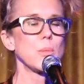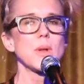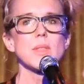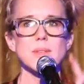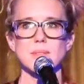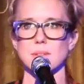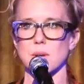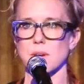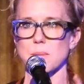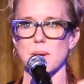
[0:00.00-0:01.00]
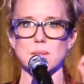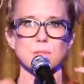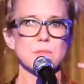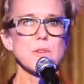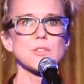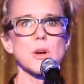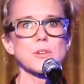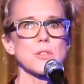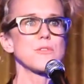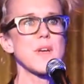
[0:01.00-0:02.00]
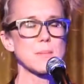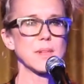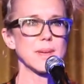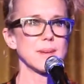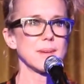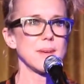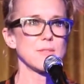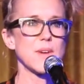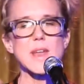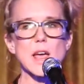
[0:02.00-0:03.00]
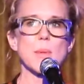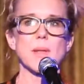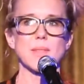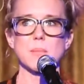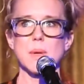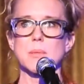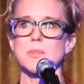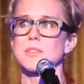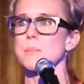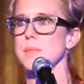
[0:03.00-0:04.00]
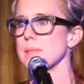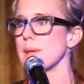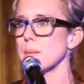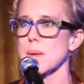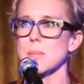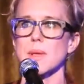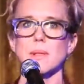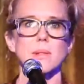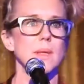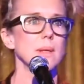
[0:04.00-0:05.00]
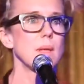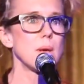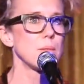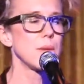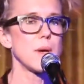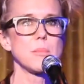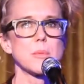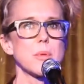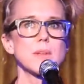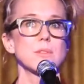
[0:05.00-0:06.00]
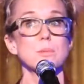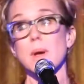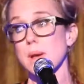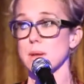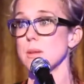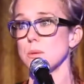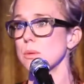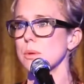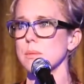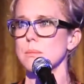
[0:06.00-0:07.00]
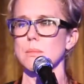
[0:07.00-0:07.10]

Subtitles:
One of the things they talked about is talk to their family and find out about that. Maybe there's something like maybe they love The Price is Right, and you could.